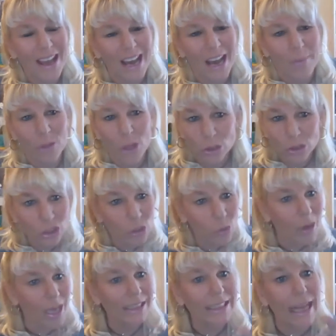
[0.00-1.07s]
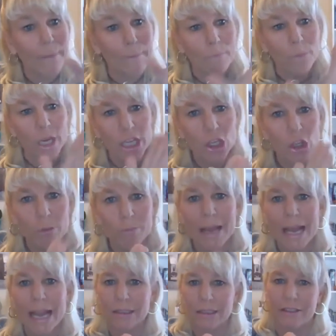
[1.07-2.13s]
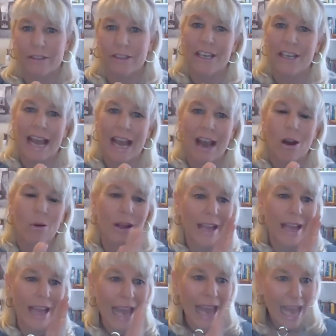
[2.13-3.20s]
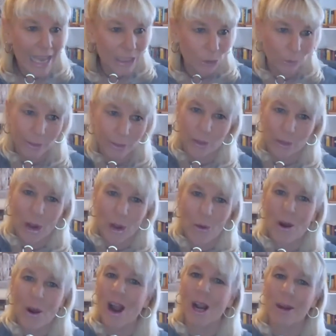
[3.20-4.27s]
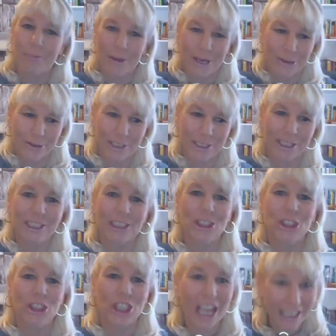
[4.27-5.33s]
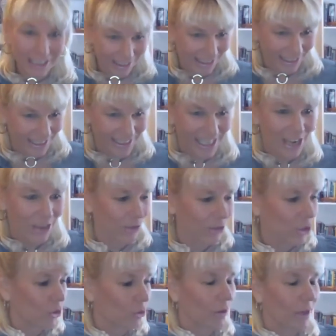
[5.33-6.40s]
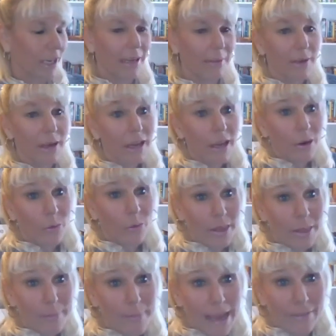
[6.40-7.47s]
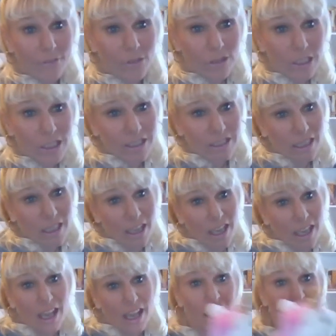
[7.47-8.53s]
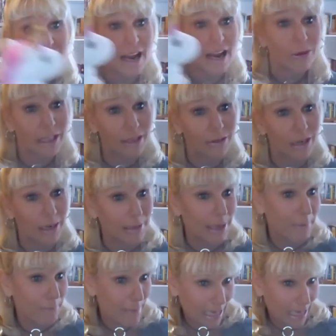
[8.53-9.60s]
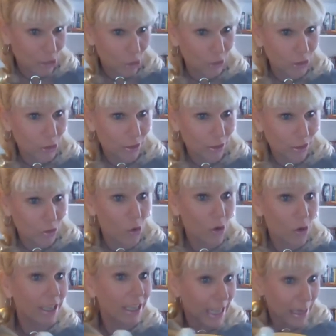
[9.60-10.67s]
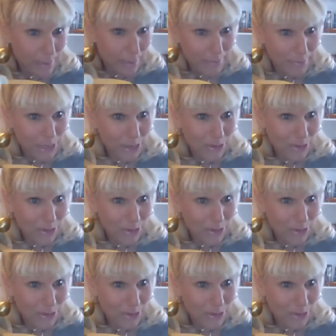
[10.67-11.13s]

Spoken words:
those are the ways that bring you back to the now as we row our boat gently down the stream with mindfulness. And I really want to be a magical unicorn in my boat.